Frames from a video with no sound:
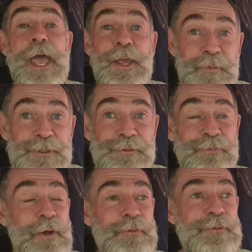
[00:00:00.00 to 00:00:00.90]
it was
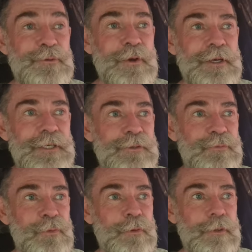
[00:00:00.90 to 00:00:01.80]
fun trying it
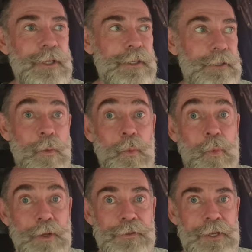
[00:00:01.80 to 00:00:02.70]
for like
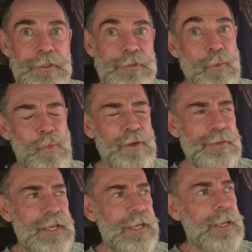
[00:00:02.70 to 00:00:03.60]
one night and one
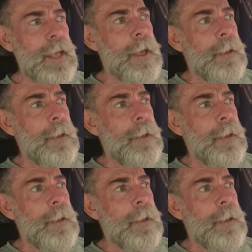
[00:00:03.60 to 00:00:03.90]
day.